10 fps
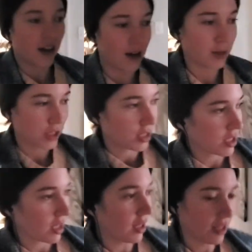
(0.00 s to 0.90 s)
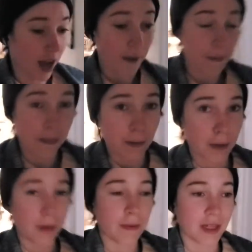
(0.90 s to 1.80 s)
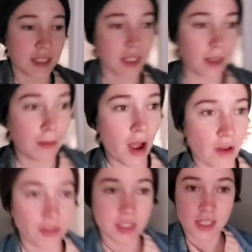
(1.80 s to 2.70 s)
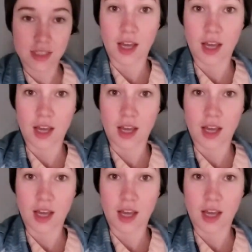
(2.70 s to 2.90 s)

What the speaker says: which is a pretty big deal. My office is